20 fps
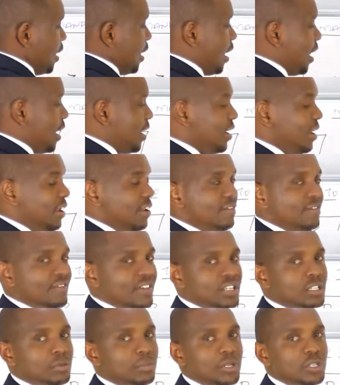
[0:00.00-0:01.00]
And
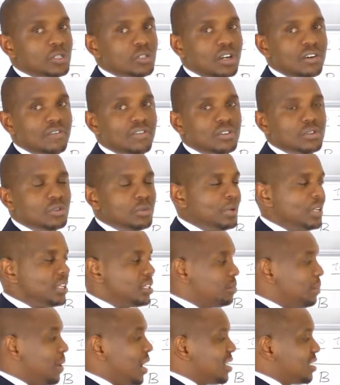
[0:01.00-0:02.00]
investment, you have to be a
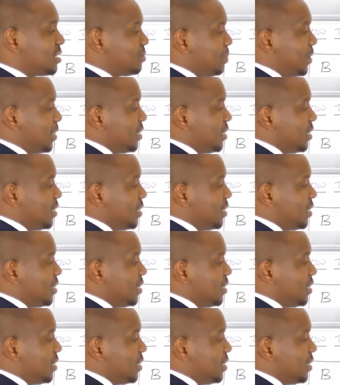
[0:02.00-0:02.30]
smart